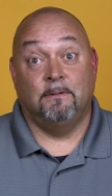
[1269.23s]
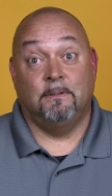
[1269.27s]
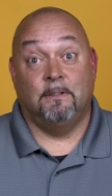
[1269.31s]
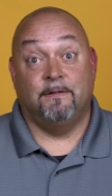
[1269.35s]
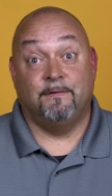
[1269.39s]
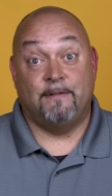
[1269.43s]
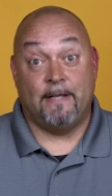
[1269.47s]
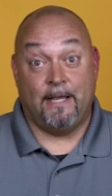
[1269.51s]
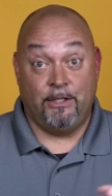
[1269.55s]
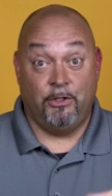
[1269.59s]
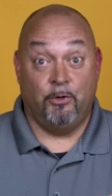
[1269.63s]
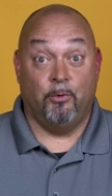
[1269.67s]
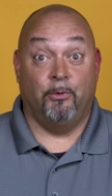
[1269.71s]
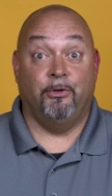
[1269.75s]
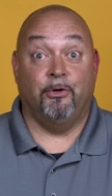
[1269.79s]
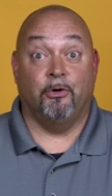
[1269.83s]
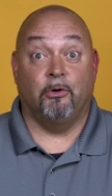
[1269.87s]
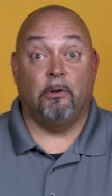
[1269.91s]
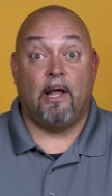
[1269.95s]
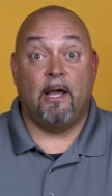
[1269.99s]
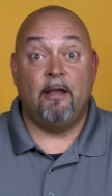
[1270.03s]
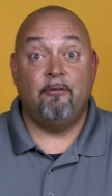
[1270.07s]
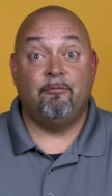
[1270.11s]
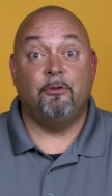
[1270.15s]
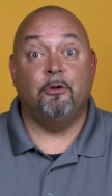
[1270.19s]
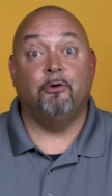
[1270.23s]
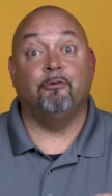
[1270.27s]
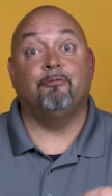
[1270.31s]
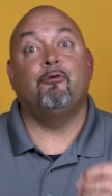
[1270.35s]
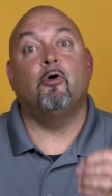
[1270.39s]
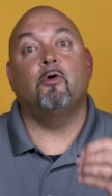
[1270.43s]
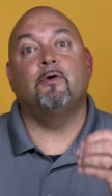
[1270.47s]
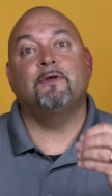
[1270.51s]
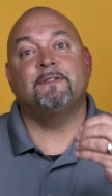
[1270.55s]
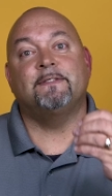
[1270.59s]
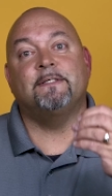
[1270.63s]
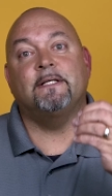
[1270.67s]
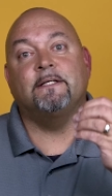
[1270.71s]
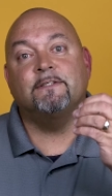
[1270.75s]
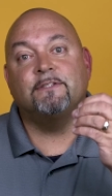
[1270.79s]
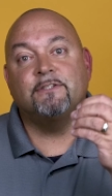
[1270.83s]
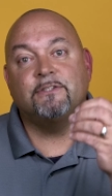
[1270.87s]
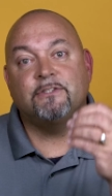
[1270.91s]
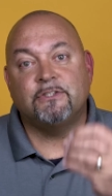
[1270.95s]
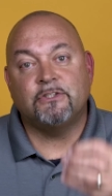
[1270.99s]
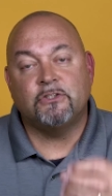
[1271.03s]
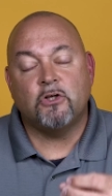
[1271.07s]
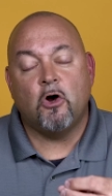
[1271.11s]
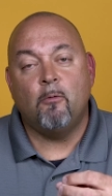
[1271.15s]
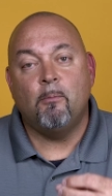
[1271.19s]
Is that you in your life? You're focusing
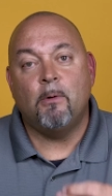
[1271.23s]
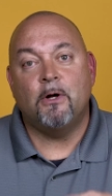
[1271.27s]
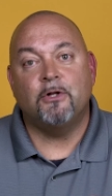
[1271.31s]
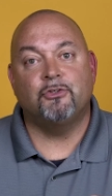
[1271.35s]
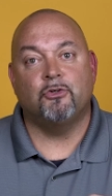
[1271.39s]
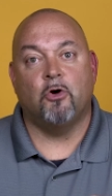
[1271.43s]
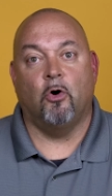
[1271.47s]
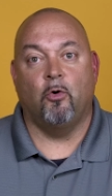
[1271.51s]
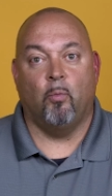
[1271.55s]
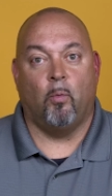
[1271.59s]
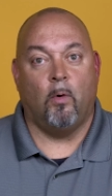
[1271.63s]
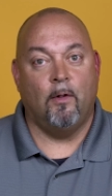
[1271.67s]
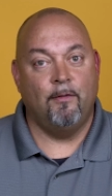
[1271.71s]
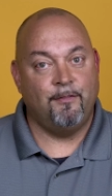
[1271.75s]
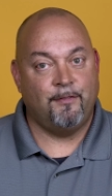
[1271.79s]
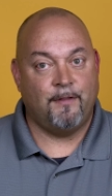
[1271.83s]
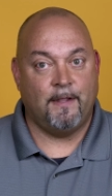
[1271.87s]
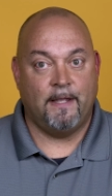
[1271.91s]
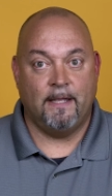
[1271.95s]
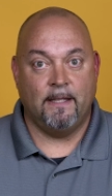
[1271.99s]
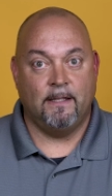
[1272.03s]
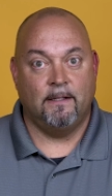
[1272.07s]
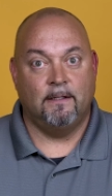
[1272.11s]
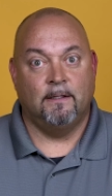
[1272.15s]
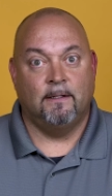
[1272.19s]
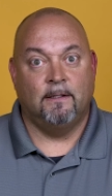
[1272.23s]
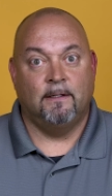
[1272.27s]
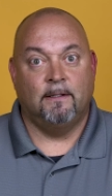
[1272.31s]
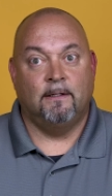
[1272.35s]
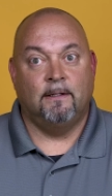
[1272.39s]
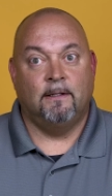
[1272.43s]
so much on one thing